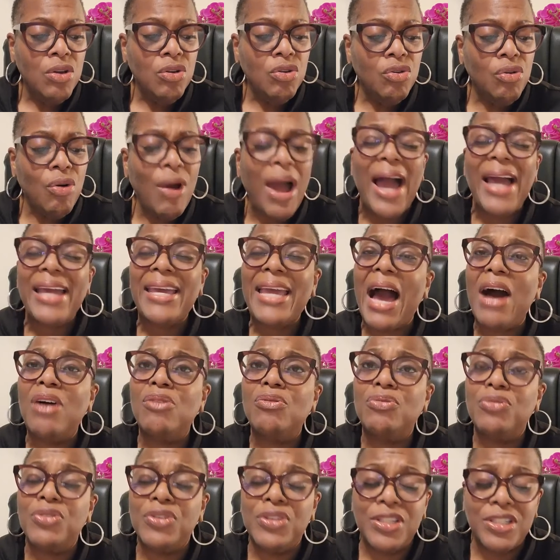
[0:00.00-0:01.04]
Cry
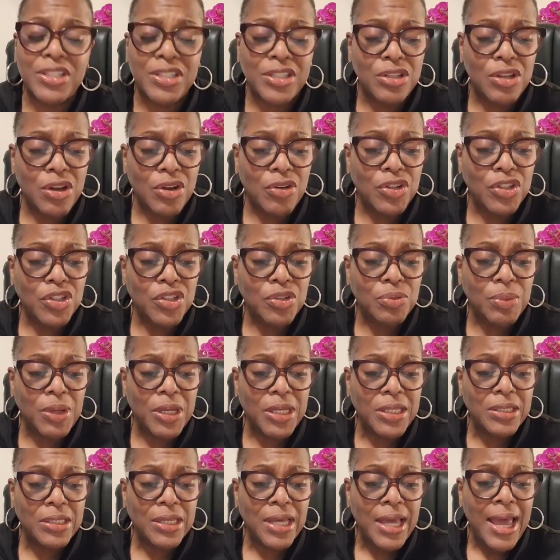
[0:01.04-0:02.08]
out for this
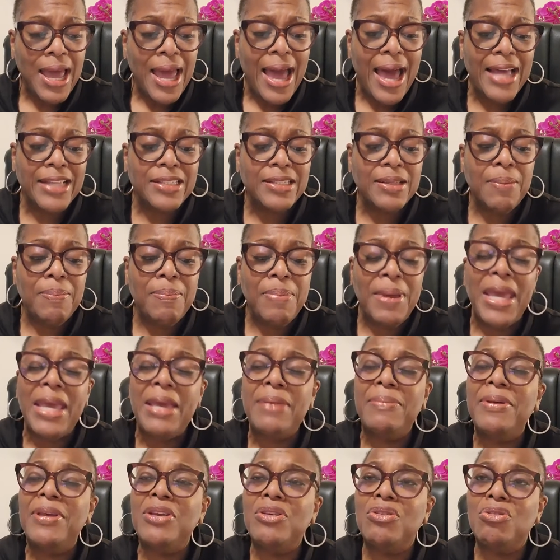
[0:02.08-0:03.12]
nourishment as a
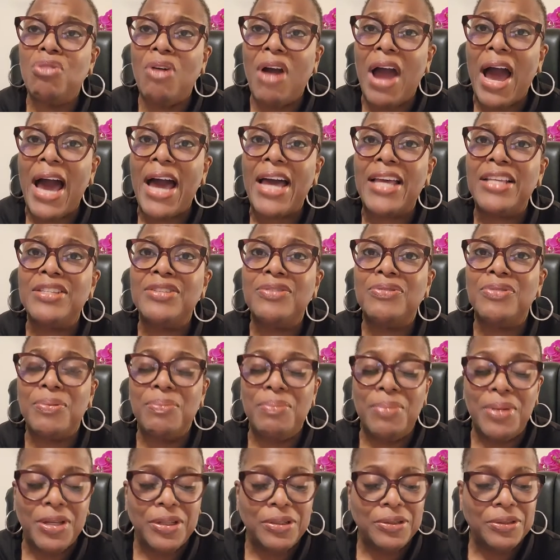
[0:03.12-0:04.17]
baby cries for
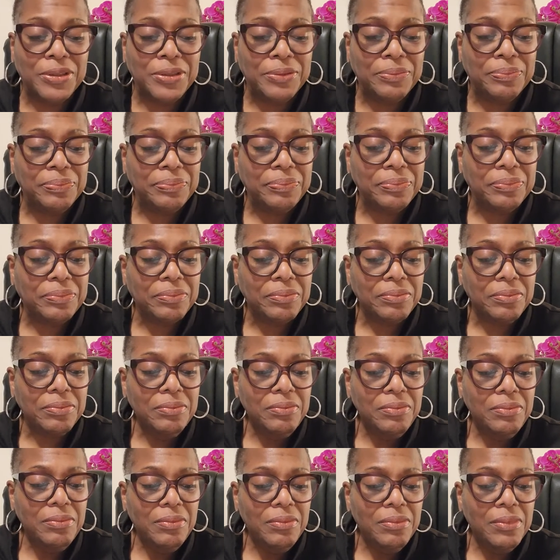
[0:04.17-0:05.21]
milk.
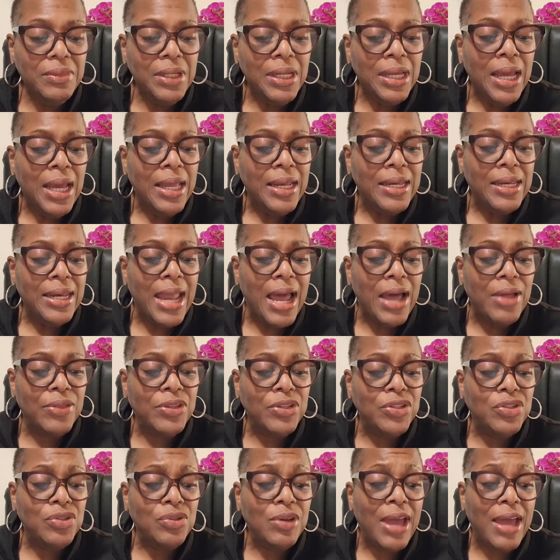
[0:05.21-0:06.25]
Now
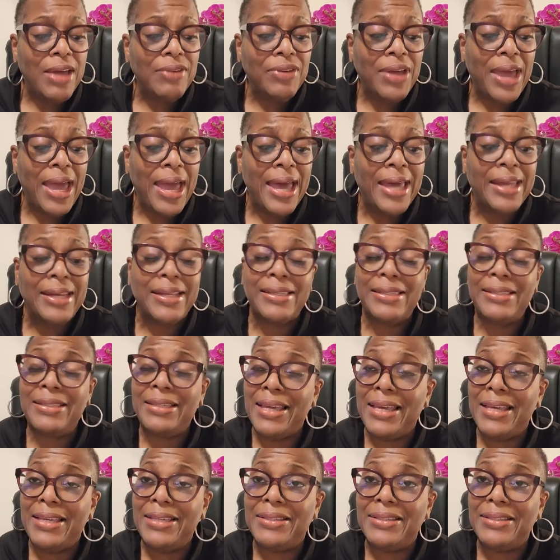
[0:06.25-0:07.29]
that you have had a
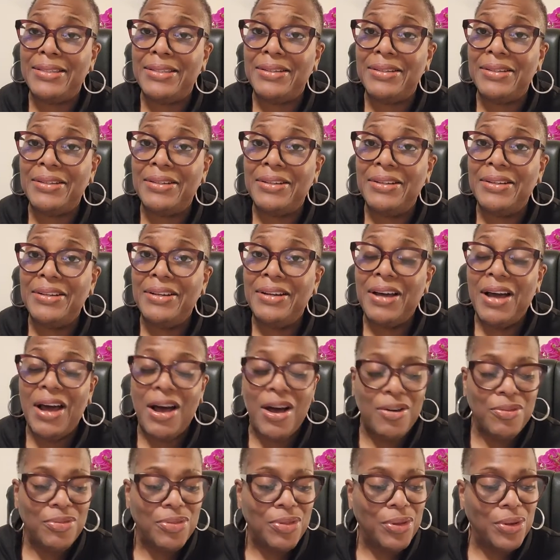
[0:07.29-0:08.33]
taste
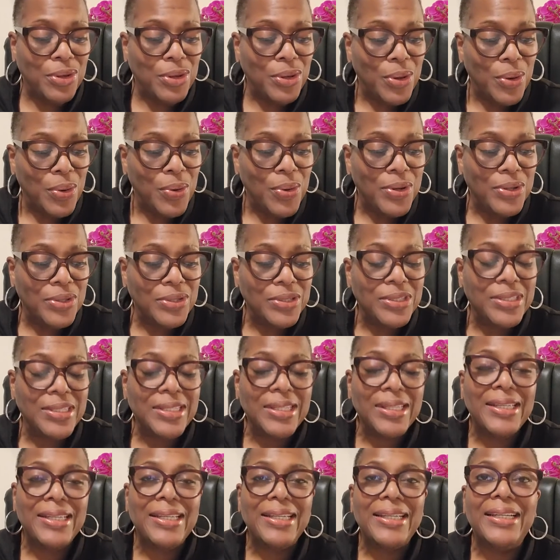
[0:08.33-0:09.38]
of the
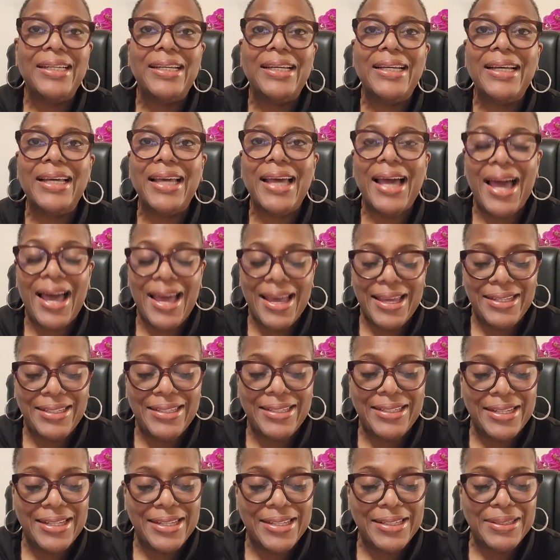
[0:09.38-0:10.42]
Lord's
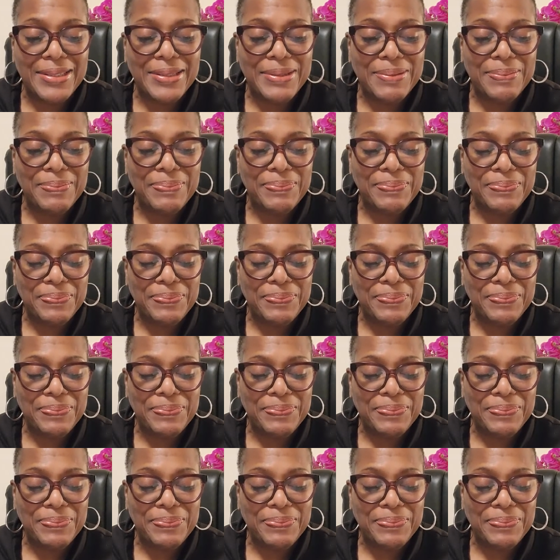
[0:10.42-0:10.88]
kindness.